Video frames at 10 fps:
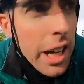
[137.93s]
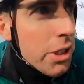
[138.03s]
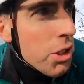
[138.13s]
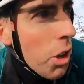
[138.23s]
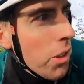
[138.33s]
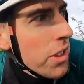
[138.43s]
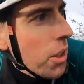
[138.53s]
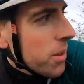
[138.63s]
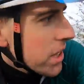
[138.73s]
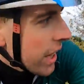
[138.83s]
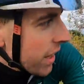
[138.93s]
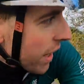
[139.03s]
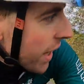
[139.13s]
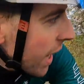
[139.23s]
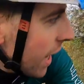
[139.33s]
And John has always said,
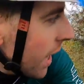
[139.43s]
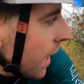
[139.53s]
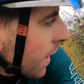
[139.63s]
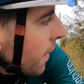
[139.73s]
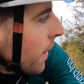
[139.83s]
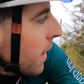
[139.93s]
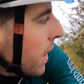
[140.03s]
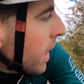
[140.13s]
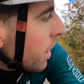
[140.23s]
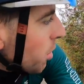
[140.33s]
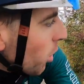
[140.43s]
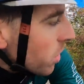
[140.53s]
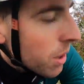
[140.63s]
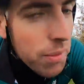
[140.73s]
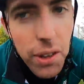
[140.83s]
like, it'd be
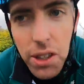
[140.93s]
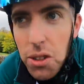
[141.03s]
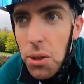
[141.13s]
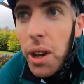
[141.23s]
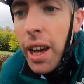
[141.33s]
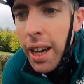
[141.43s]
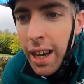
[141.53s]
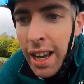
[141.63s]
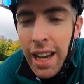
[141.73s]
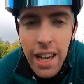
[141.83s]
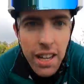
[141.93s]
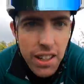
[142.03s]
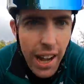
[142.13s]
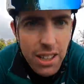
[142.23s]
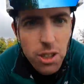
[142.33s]
awesome if you can do
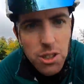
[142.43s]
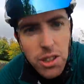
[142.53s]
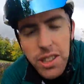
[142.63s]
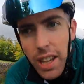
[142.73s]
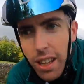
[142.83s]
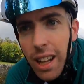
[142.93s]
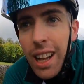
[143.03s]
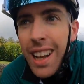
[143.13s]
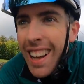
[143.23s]
the nationals on this hill.